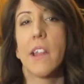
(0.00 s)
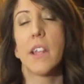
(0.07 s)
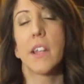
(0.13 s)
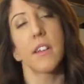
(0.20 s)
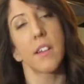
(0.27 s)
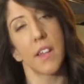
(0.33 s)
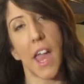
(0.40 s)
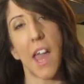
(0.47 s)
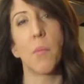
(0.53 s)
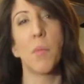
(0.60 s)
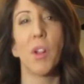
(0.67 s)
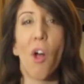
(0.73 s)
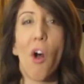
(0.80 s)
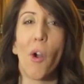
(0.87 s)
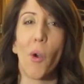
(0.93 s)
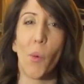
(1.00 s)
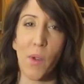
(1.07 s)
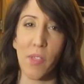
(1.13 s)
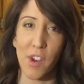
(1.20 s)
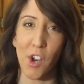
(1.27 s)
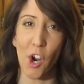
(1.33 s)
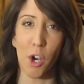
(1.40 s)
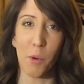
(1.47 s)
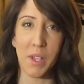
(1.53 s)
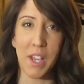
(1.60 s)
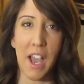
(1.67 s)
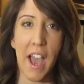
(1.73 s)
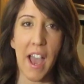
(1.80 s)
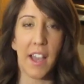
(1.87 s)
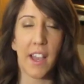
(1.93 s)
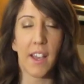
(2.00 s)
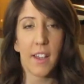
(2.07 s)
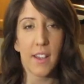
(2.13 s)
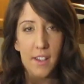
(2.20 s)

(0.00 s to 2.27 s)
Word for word: that came along with an RBI.